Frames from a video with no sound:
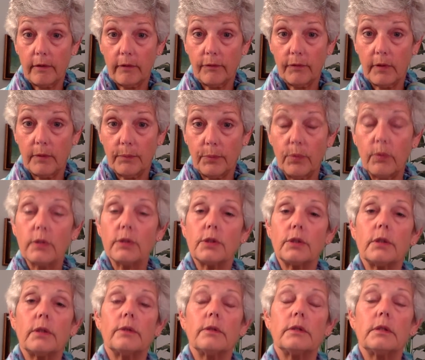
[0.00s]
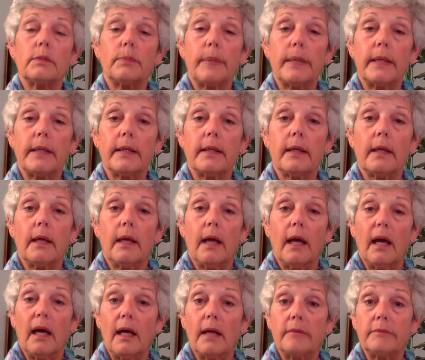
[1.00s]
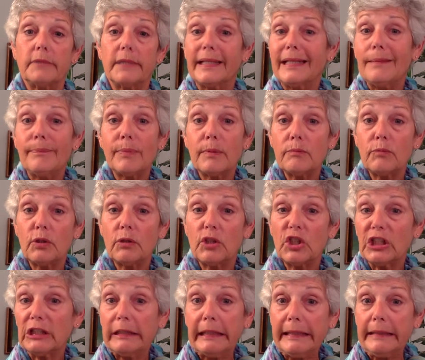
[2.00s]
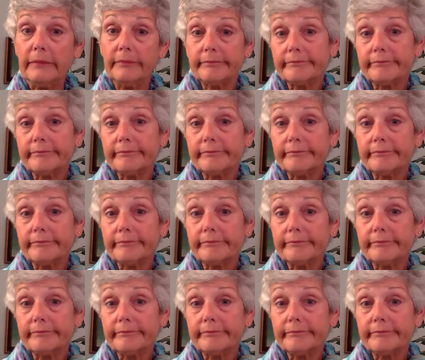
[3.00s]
the front porch, so to speak, to keep them chilly.